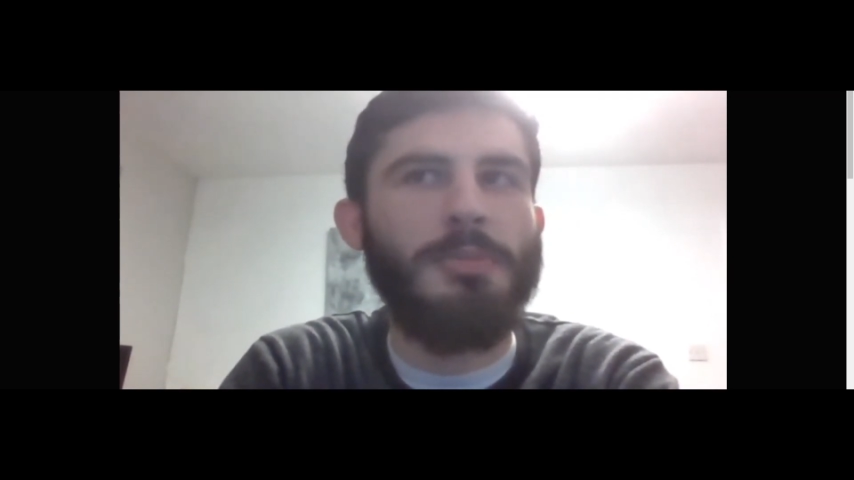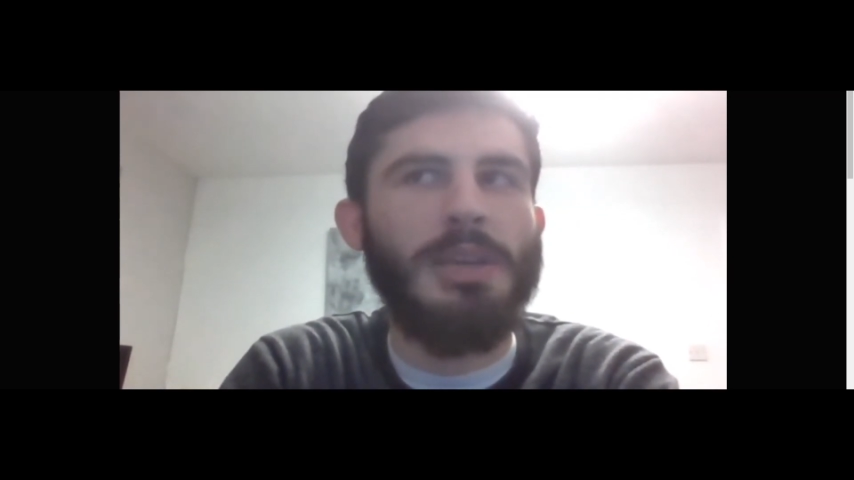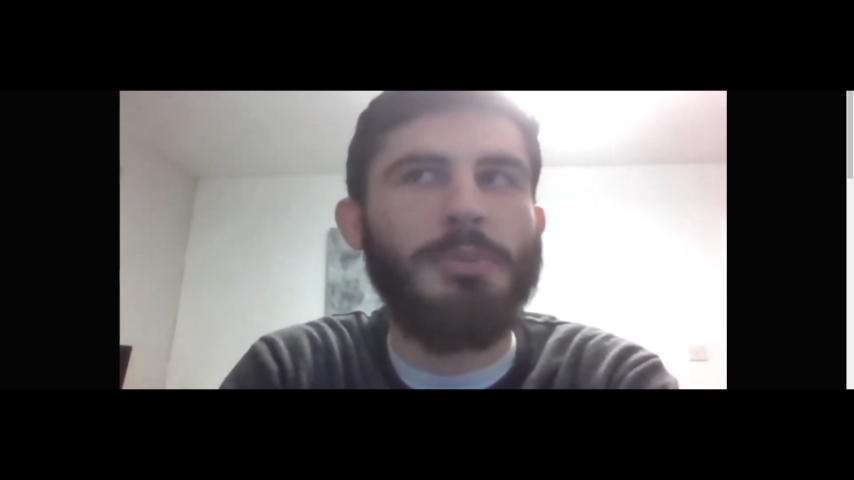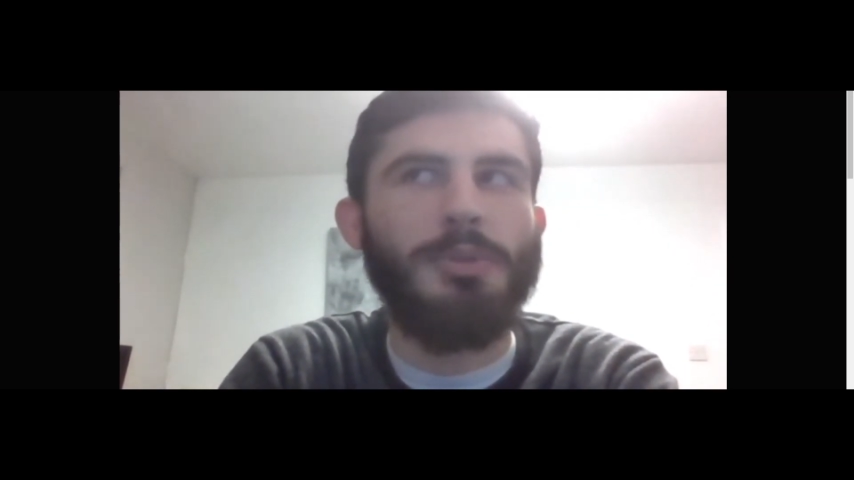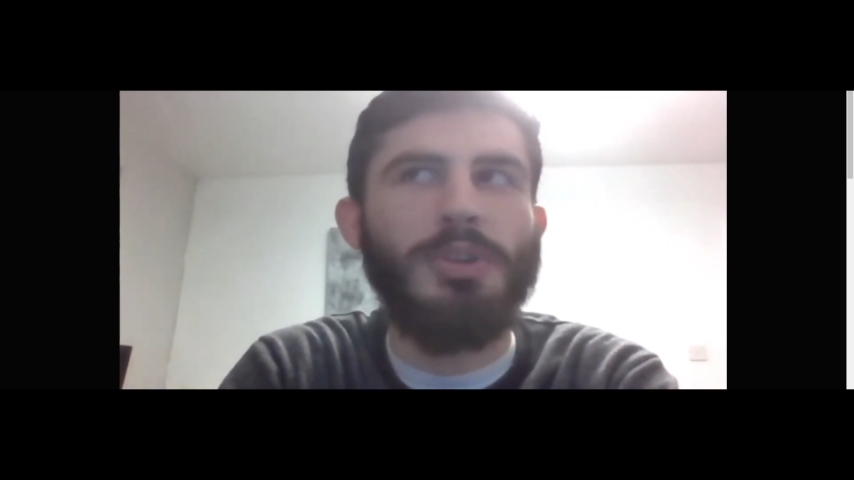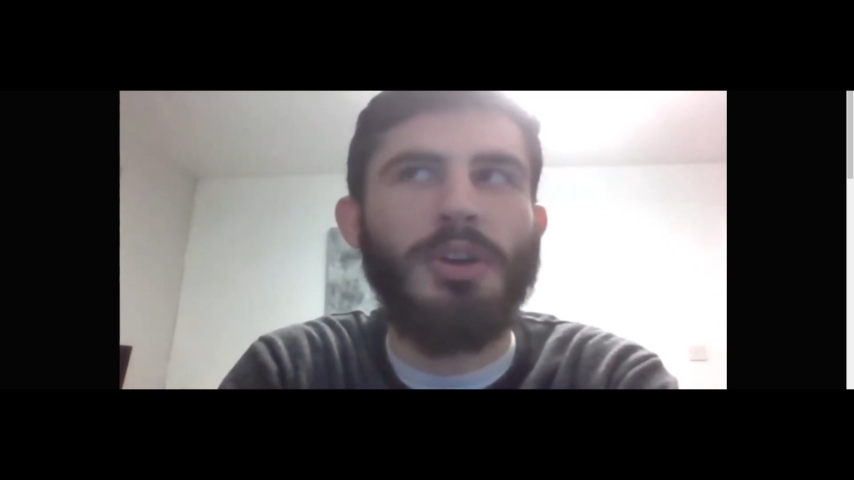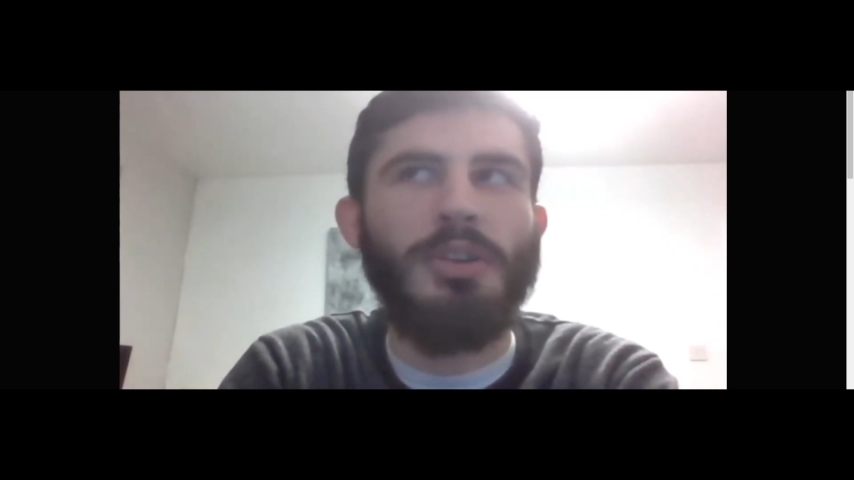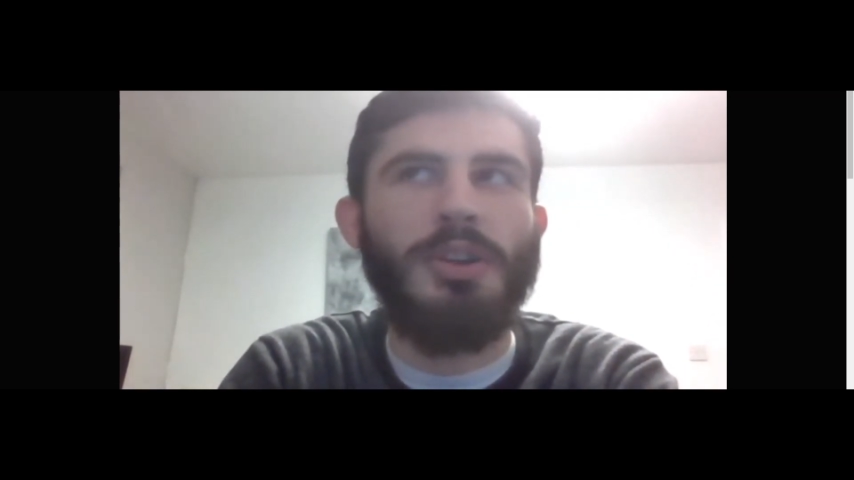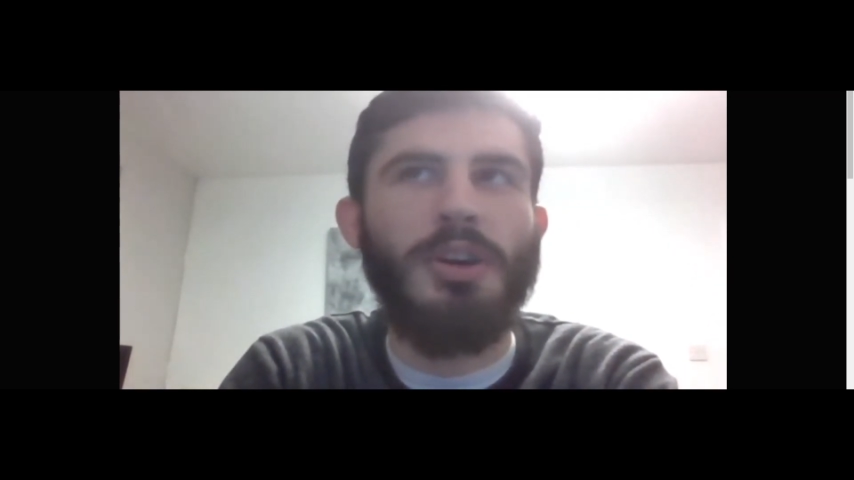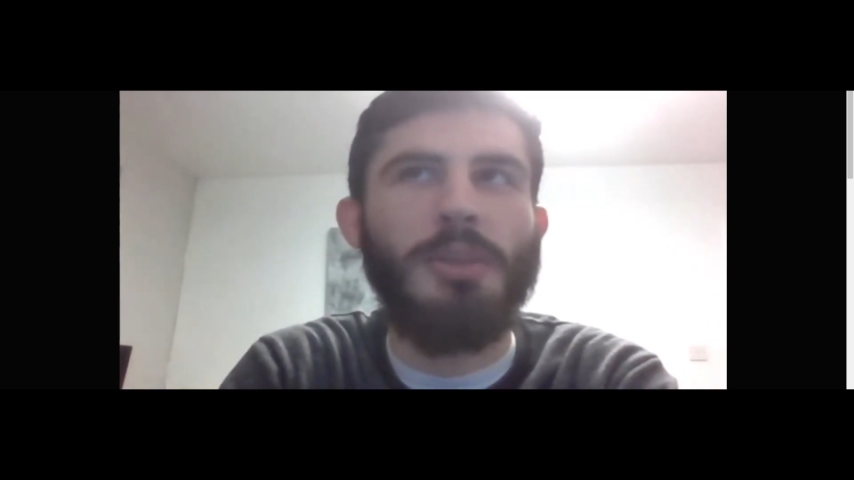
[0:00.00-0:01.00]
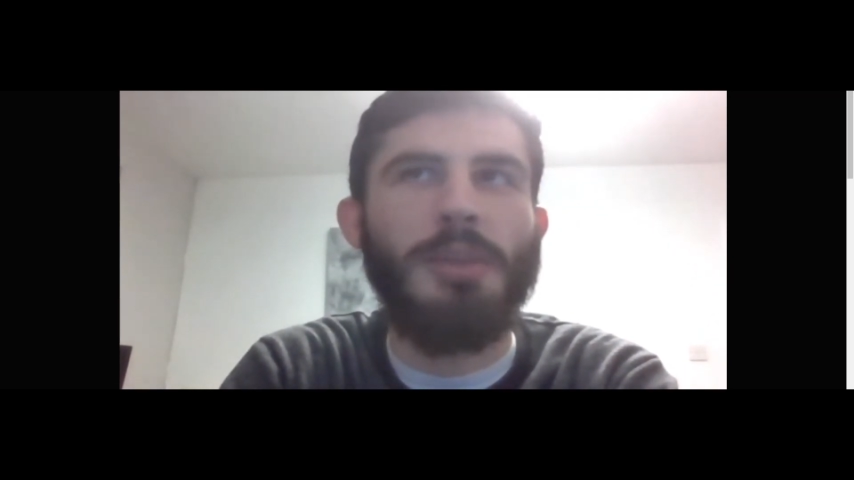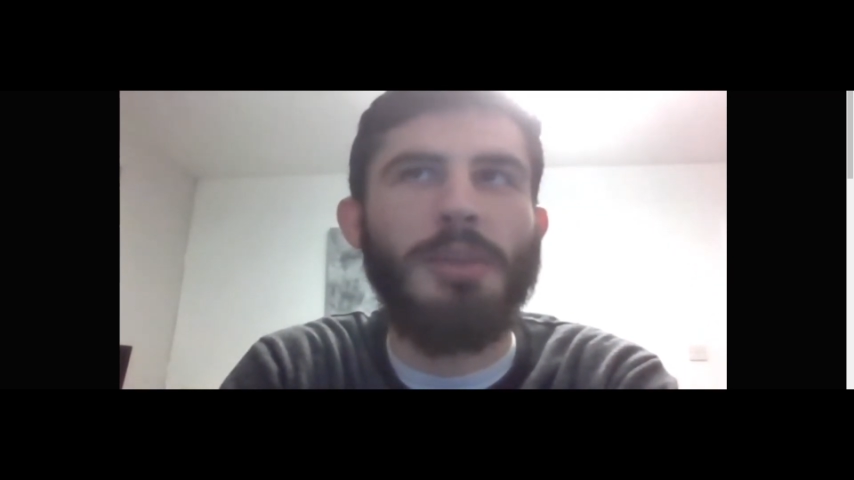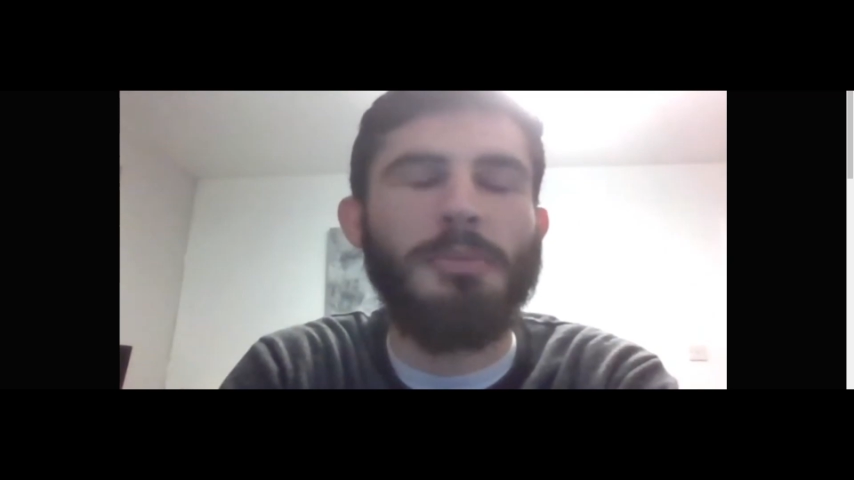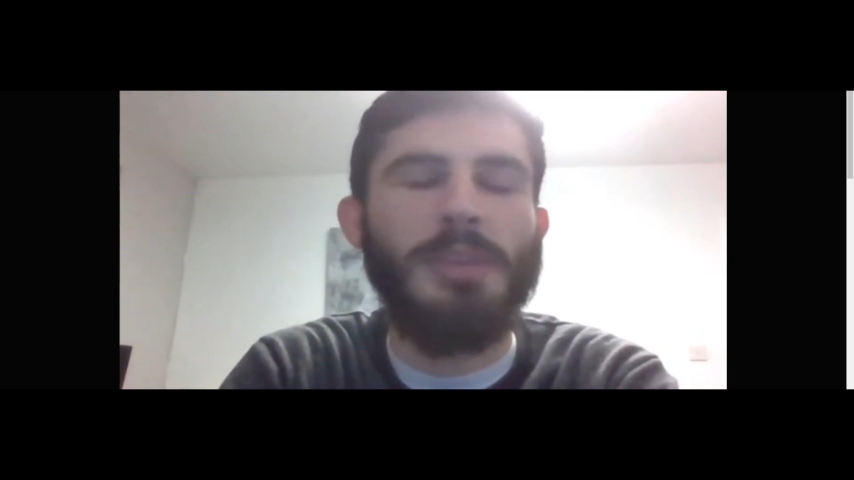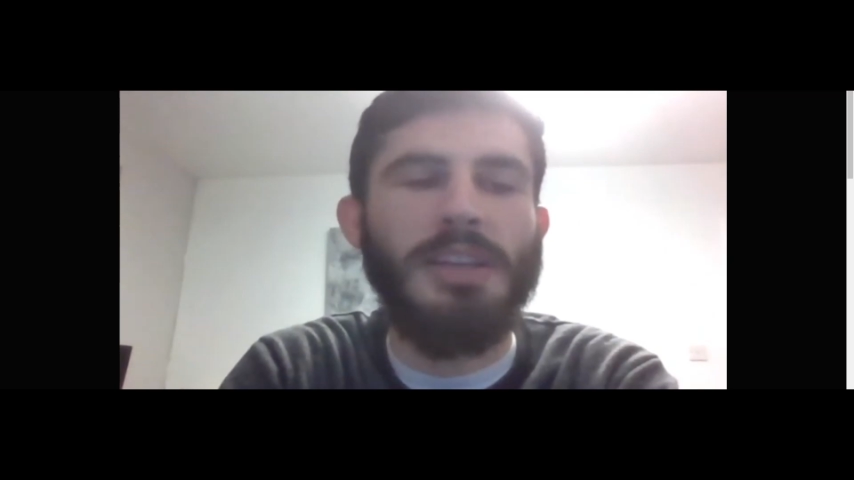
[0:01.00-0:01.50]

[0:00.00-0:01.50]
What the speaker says: a lot of people don't know